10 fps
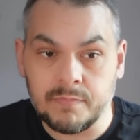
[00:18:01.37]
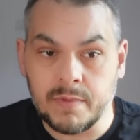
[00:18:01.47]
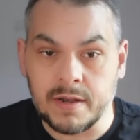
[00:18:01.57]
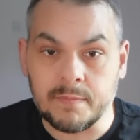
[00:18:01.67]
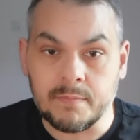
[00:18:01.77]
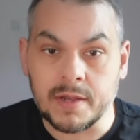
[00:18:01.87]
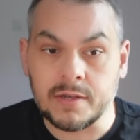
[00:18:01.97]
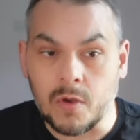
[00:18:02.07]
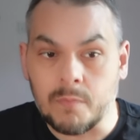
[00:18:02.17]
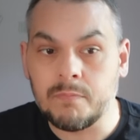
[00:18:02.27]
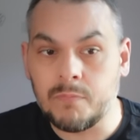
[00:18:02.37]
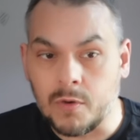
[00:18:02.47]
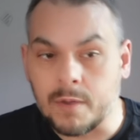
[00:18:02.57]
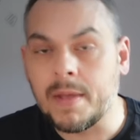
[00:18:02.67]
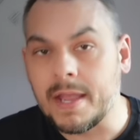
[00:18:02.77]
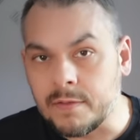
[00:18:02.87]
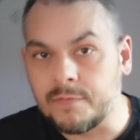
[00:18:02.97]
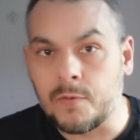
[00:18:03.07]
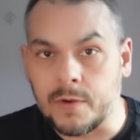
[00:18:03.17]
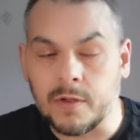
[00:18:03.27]
Inter might not want to pay the
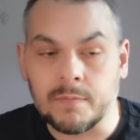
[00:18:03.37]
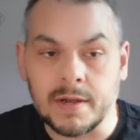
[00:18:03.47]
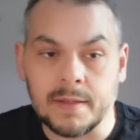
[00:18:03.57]
40-odd million